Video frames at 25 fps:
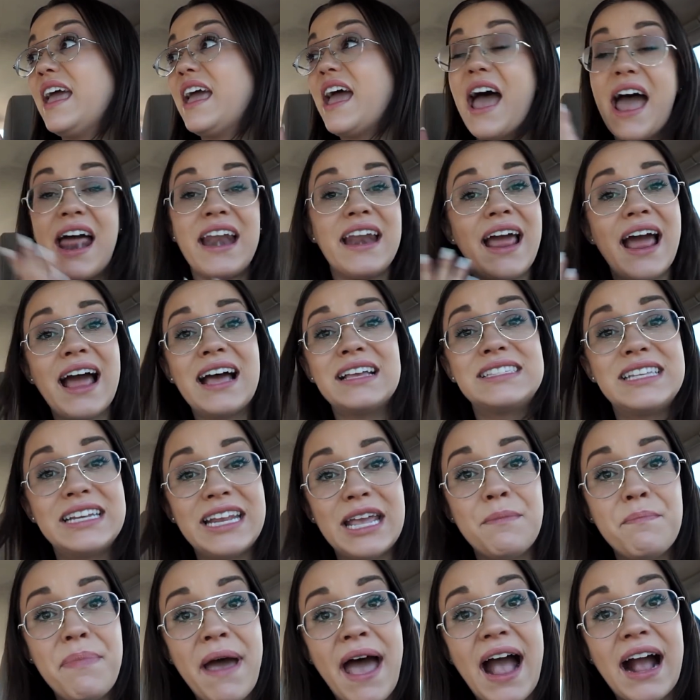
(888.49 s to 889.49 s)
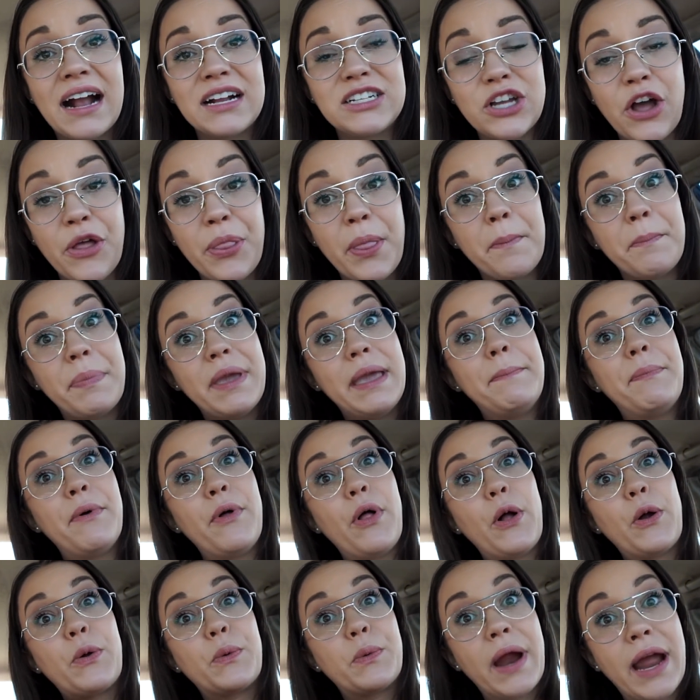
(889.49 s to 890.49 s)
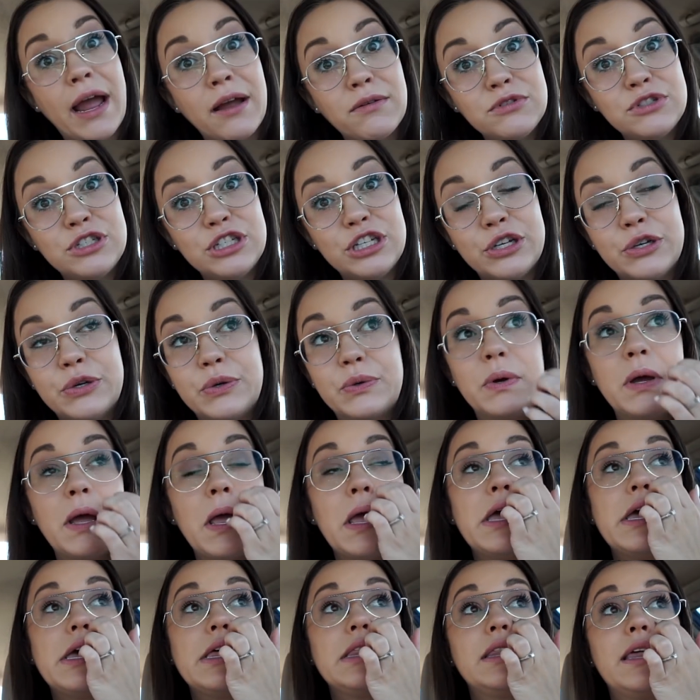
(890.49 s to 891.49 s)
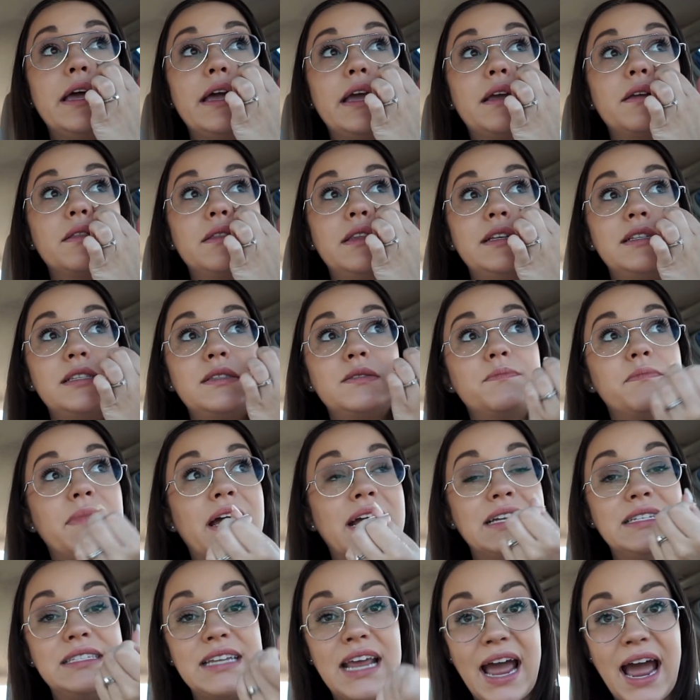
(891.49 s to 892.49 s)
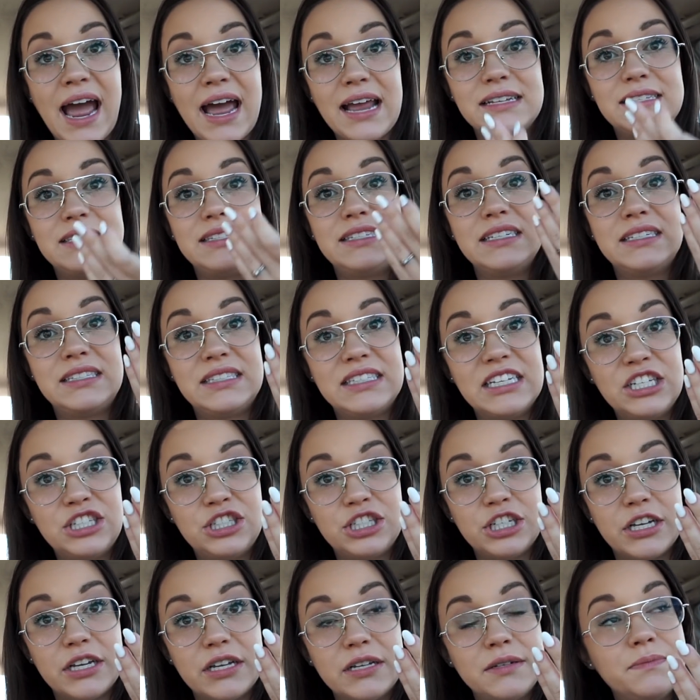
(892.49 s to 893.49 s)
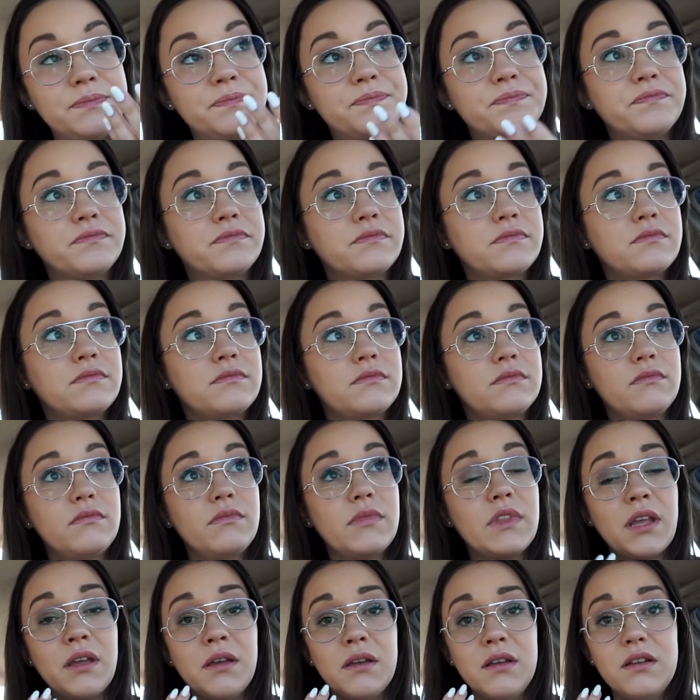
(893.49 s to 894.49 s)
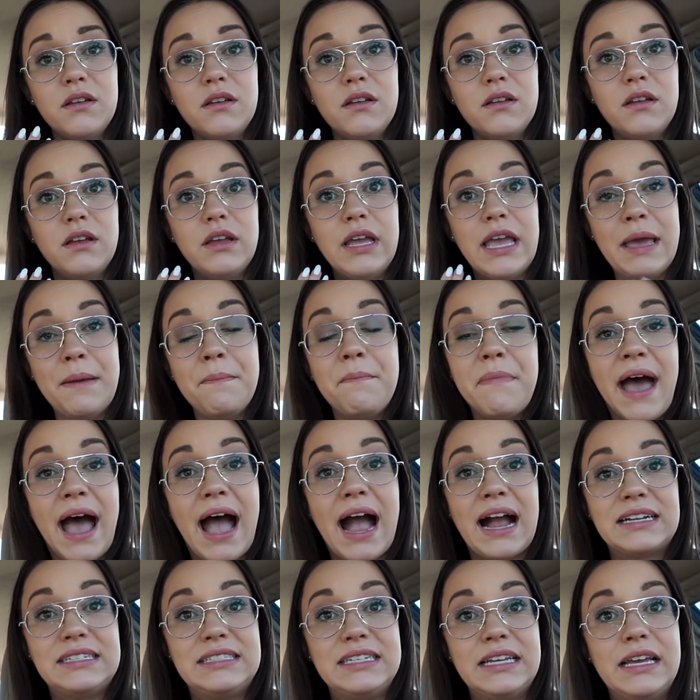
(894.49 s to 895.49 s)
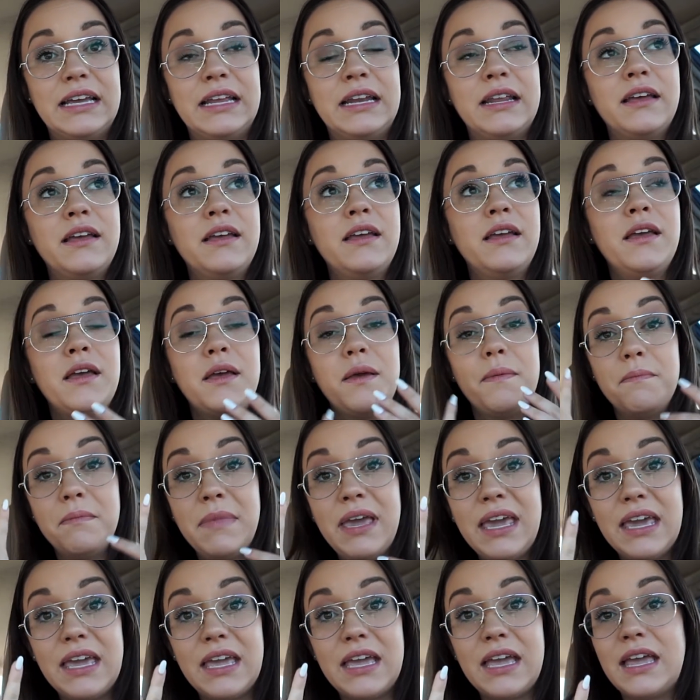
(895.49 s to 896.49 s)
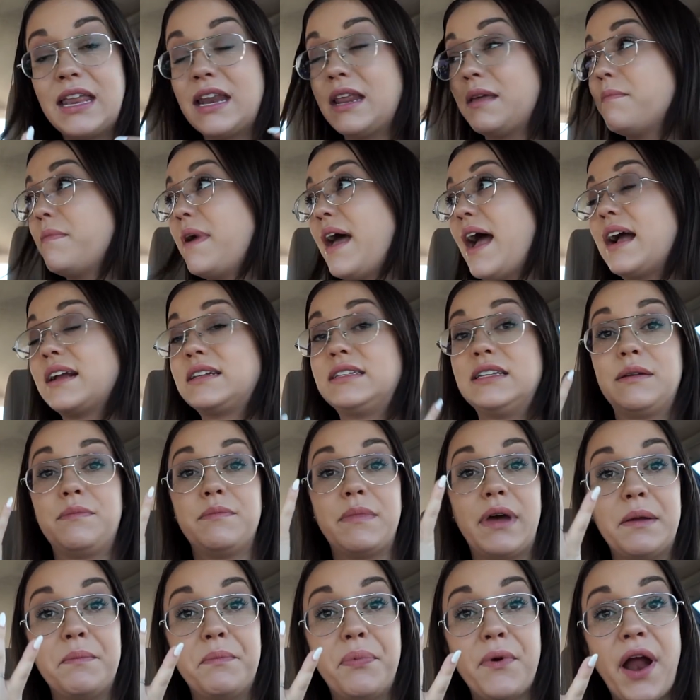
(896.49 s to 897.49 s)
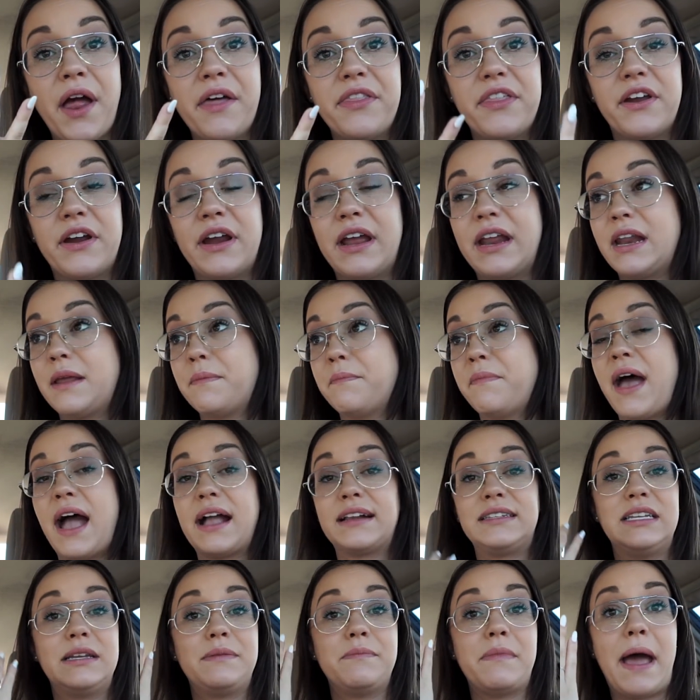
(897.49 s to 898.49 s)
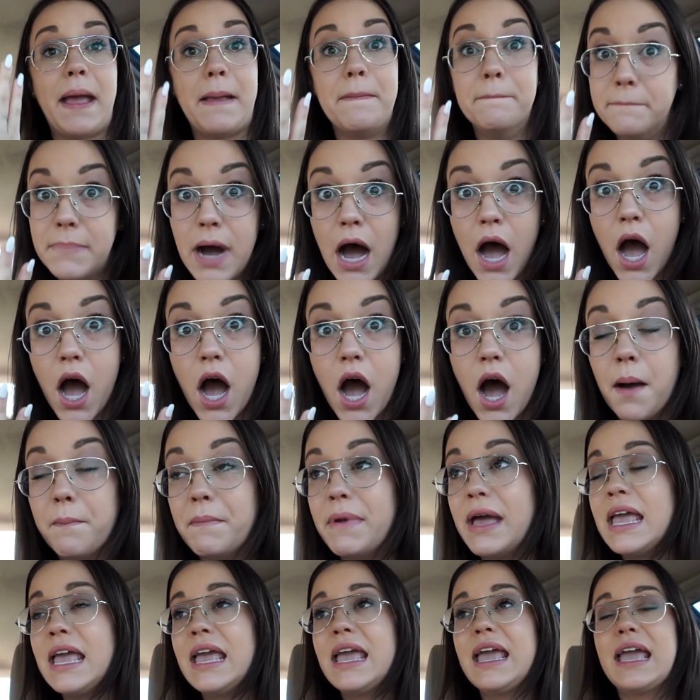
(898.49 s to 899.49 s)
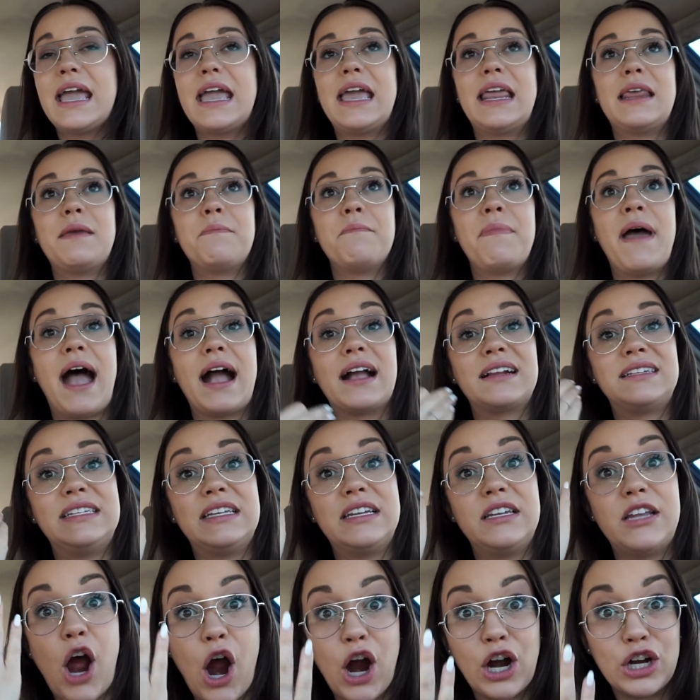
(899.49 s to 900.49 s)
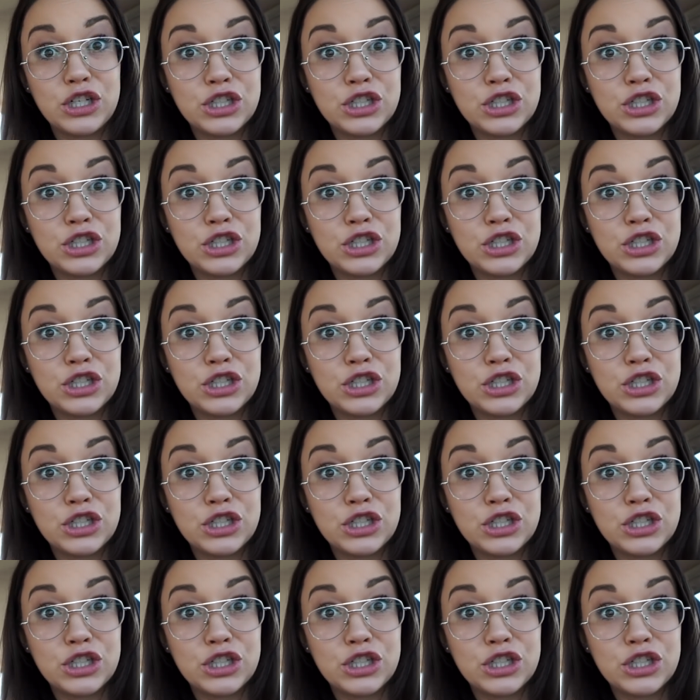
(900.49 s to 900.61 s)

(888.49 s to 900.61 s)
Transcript: and it has an impact on the people around you. Like, my dad's decision impacted me, it impacted my brother, it impacted my mom, it impacted our